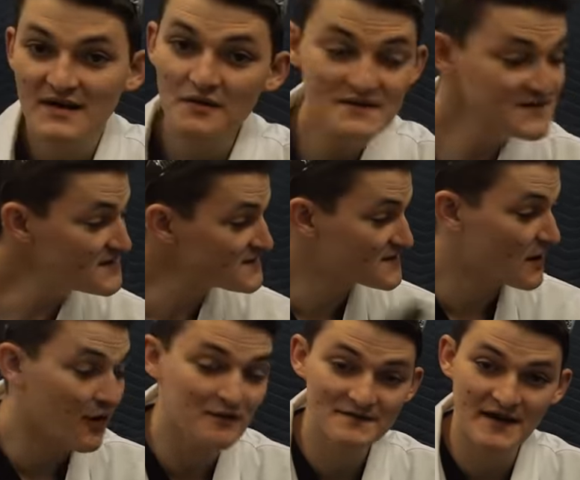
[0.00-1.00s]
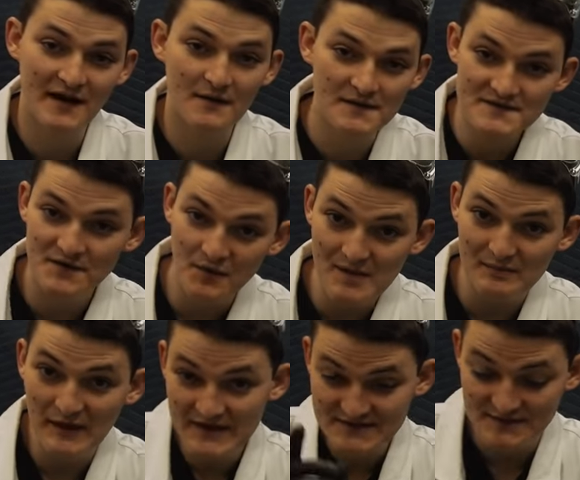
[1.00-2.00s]
Now this is Golf Town. It's a great
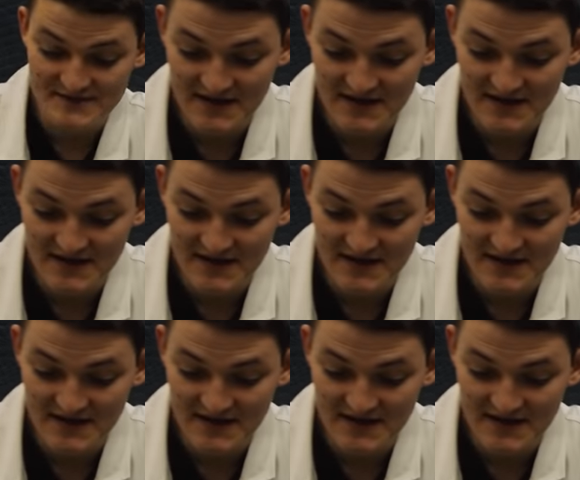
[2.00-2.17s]
place for